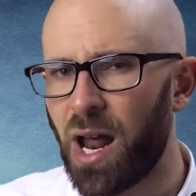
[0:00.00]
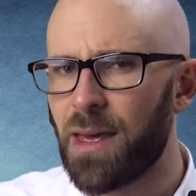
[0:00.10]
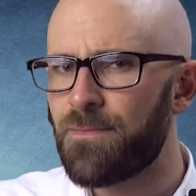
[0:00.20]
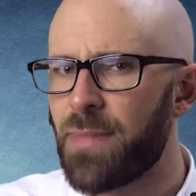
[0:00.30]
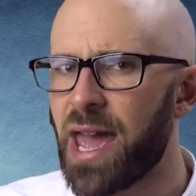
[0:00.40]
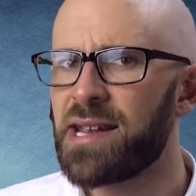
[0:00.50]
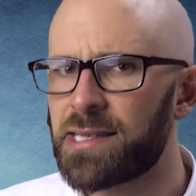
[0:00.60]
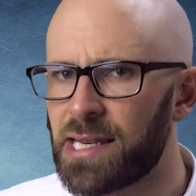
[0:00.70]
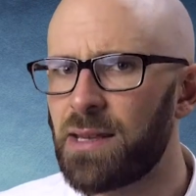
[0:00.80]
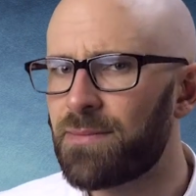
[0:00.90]
While it may
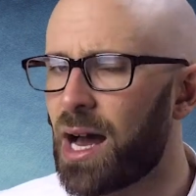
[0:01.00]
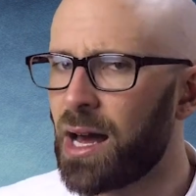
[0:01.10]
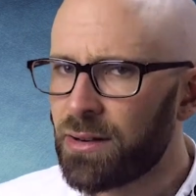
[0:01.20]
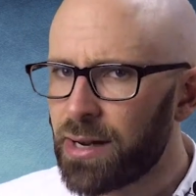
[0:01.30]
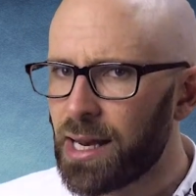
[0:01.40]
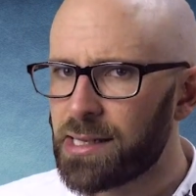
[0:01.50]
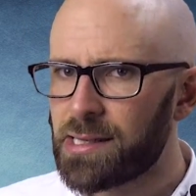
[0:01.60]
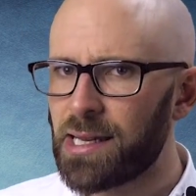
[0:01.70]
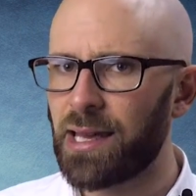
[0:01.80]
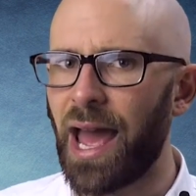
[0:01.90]
seem
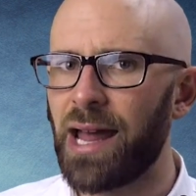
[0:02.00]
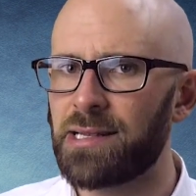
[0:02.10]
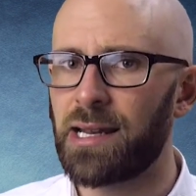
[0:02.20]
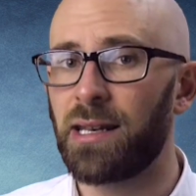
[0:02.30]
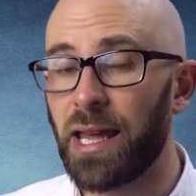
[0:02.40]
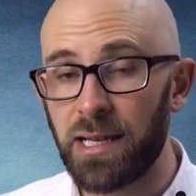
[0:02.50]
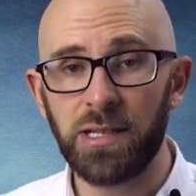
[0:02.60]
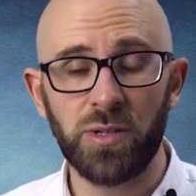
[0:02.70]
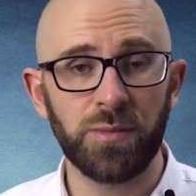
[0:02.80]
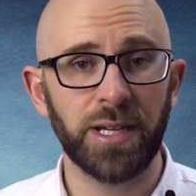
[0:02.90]
unrealistic and
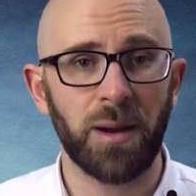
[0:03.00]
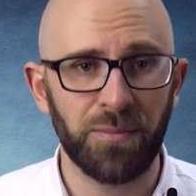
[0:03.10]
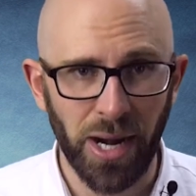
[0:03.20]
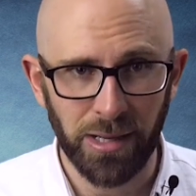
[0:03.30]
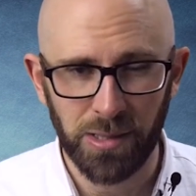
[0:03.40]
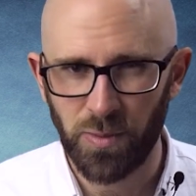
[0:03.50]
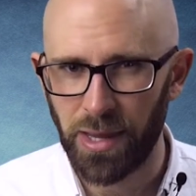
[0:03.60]
unlikely to become pregnant